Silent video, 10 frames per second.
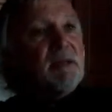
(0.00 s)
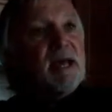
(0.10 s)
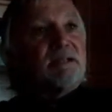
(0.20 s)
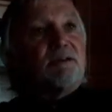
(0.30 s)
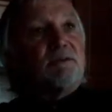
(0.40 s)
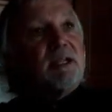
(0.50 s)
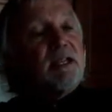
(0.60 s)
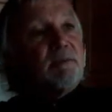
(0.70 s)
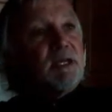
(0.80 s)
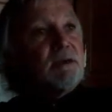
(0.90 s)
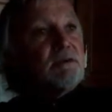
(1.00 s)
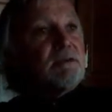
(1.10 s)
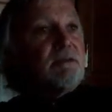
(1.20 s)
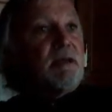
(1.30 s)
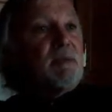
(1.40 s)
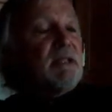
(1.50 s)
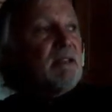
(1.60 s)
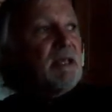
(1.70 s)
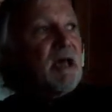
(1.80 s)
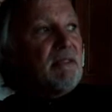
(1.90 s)
Doesn't matter, really, because
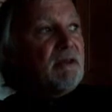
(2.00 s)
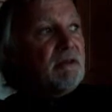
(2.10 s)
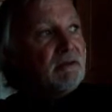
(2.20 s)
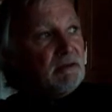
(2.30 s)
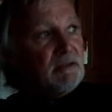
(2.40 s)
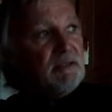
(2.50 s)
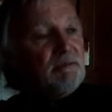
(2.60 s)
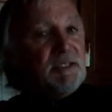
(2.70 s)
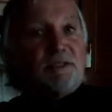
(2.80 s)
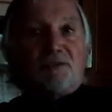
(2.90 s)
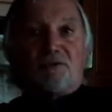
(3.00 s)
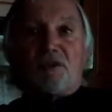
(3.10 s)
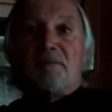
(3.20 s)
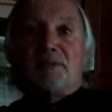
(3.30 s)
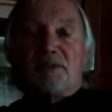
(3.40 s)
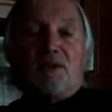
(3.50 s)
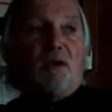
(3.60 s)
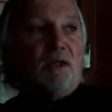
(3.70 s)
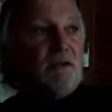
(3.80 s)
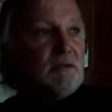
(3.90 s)
I meant the other, Mrs.
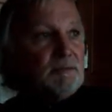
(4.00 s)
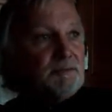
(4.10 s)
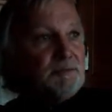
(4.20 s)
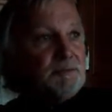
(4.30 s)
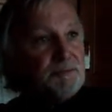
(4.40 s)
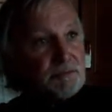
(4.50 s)
Shrubsoil.